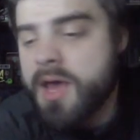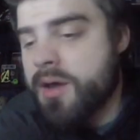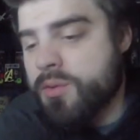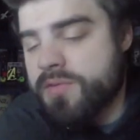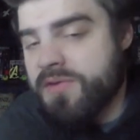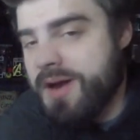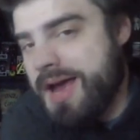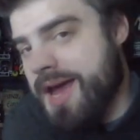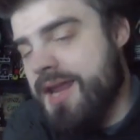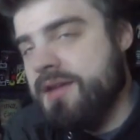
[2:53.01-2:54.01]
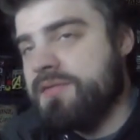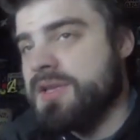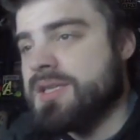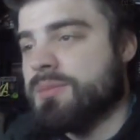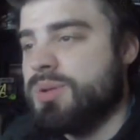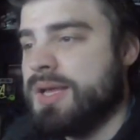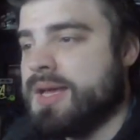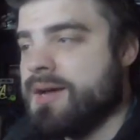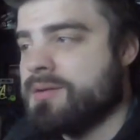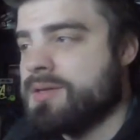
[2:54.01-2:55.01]
in order for any of this to
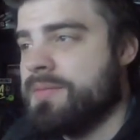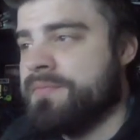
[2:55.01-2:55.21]
play out.